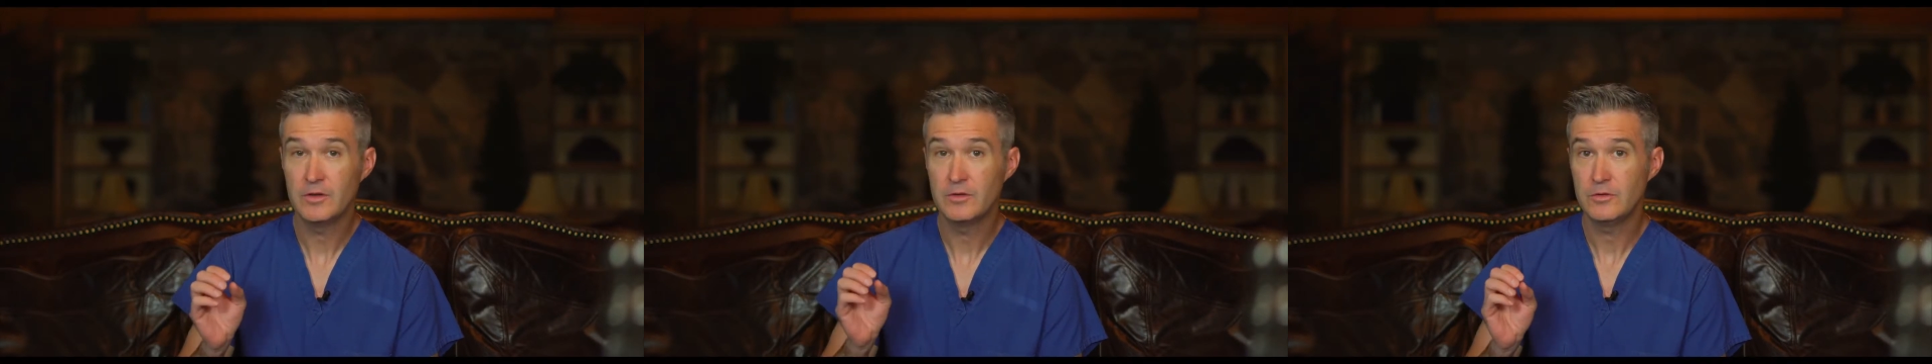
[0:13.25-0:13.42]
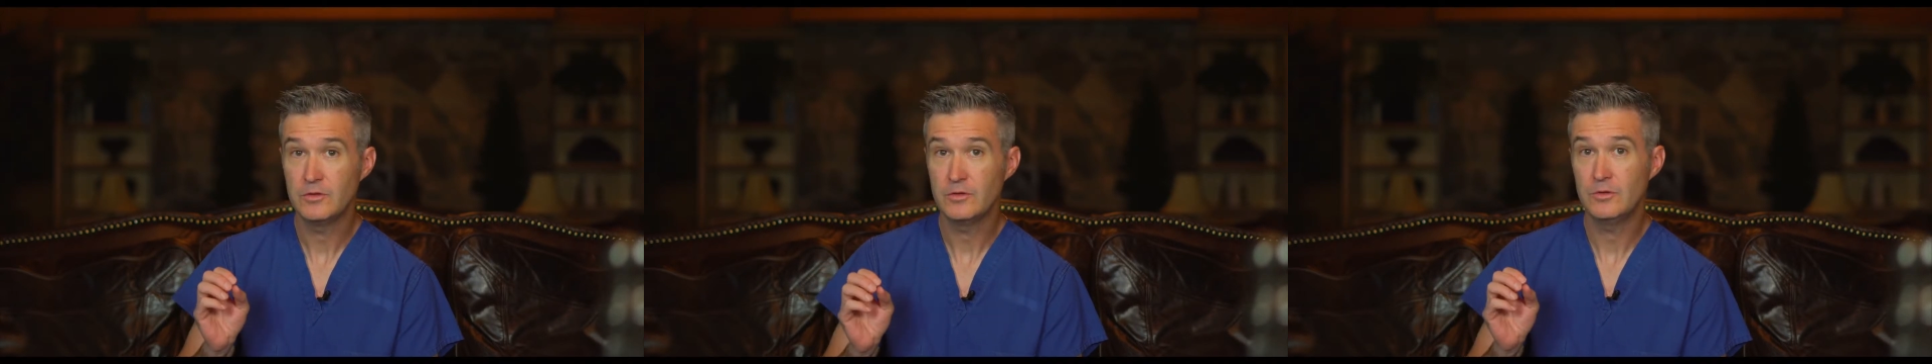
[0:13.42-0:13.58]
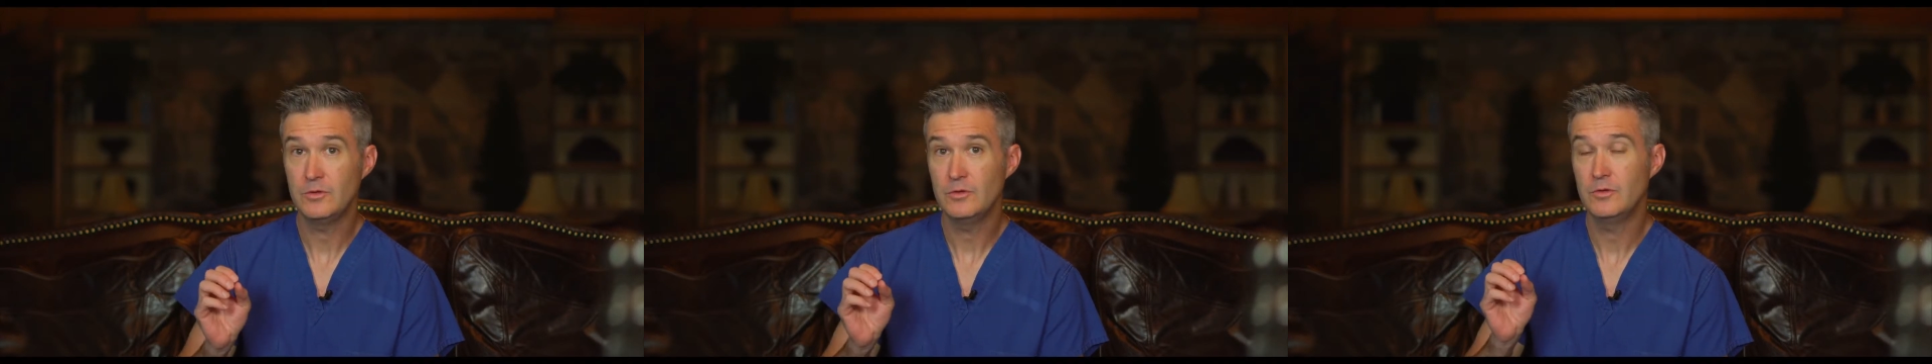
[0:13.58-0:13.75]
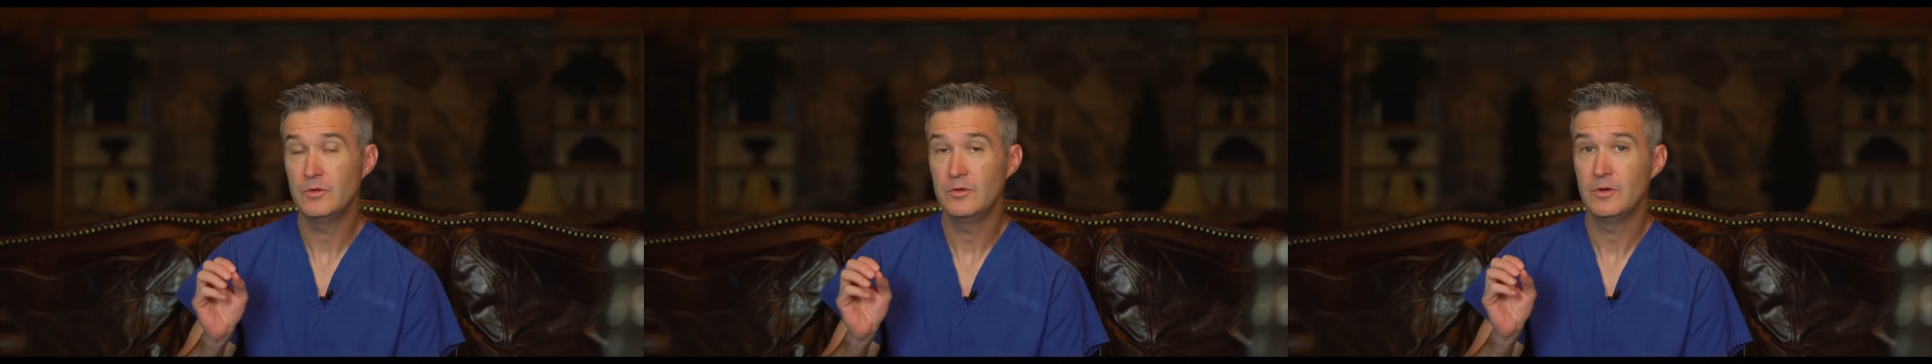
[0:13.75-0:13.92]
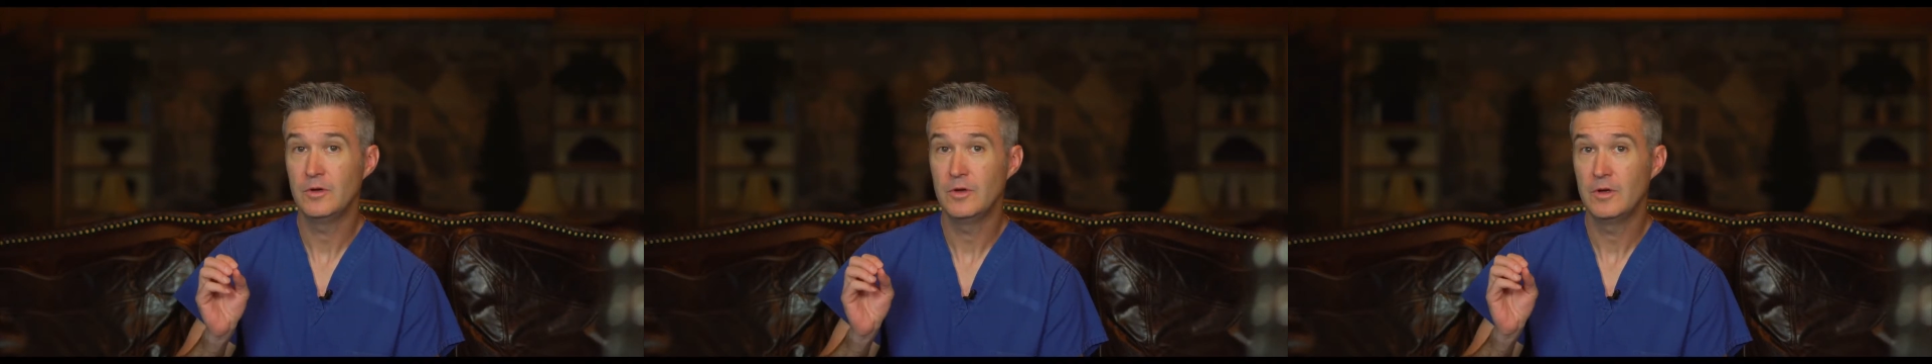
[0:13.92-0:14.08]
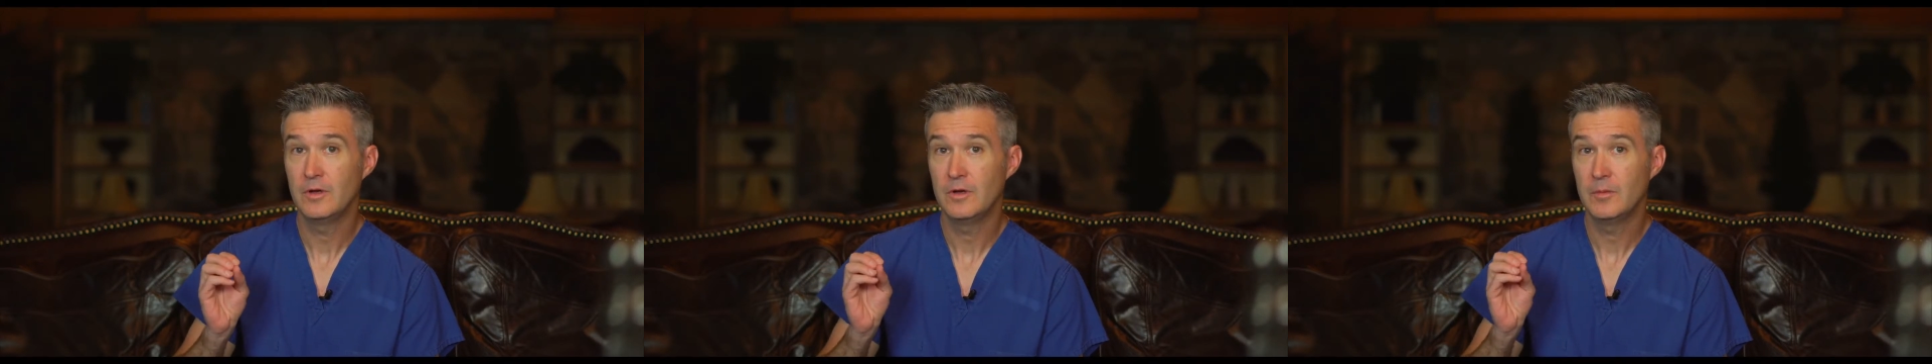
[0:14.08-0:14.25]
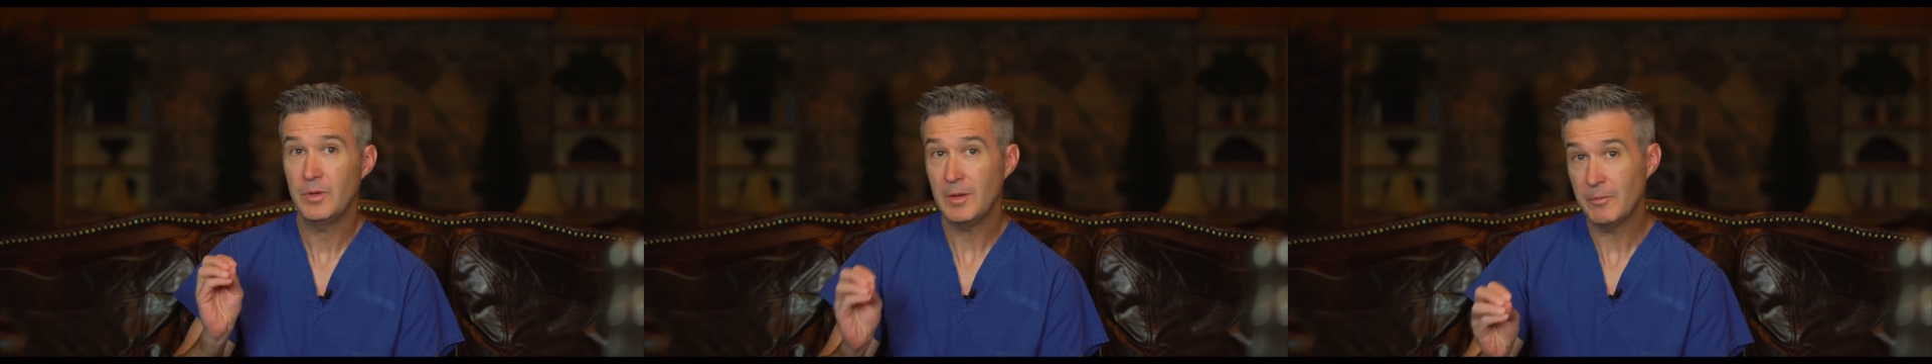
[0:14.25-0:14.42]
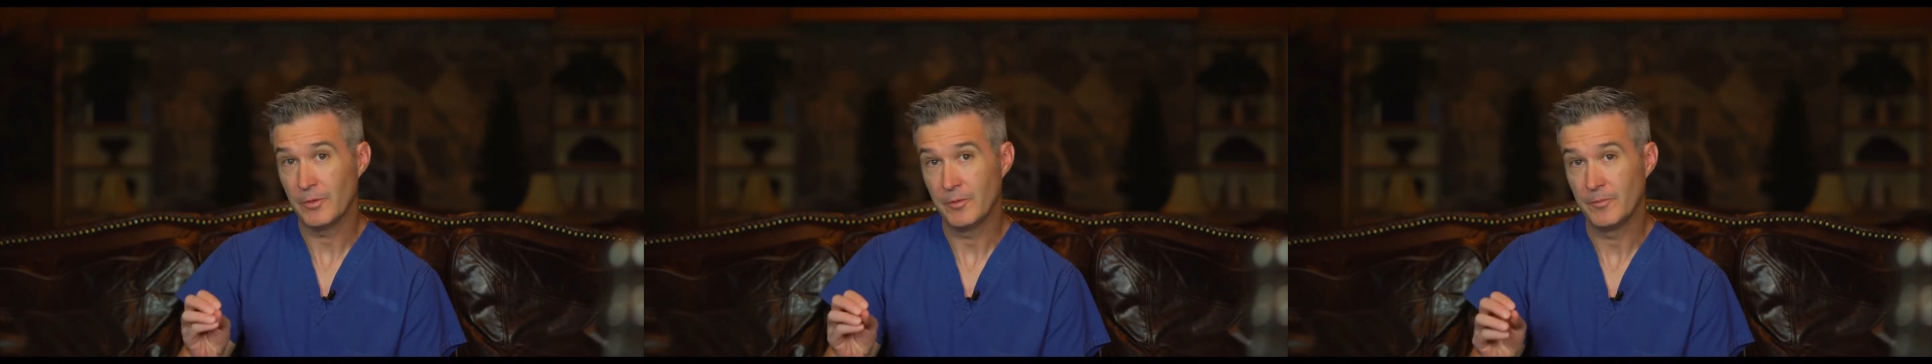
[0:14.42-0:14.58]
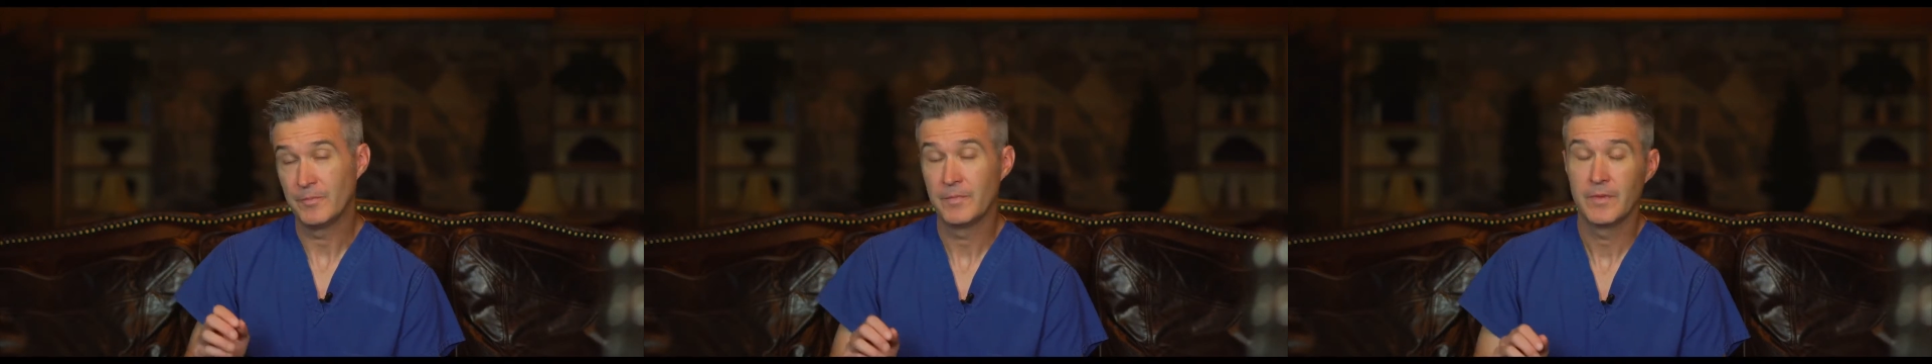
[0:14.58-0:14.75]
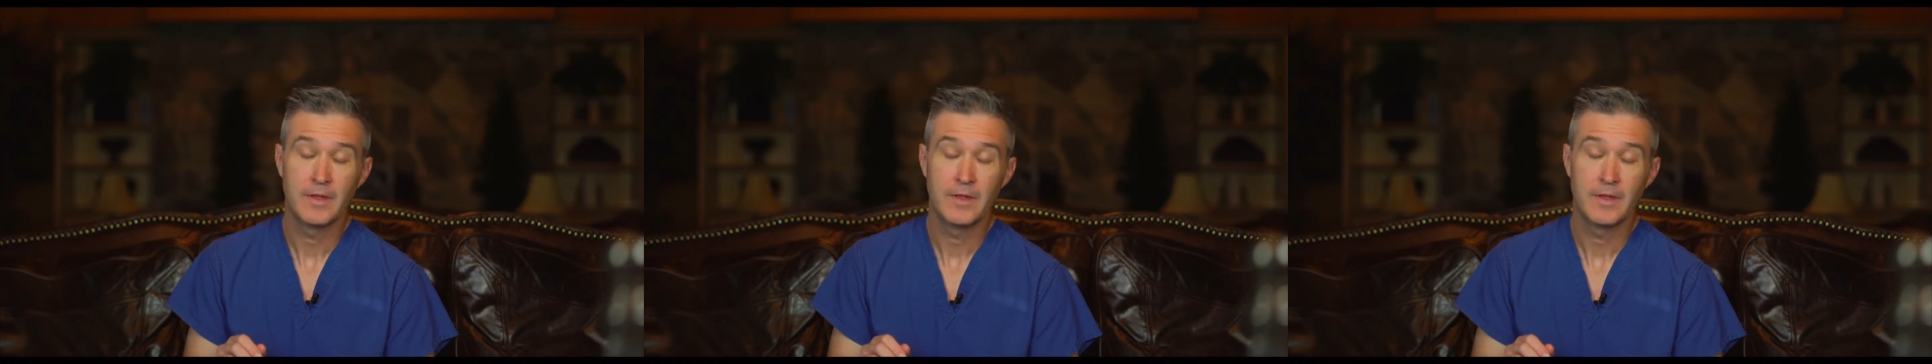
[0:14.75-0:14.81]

to people.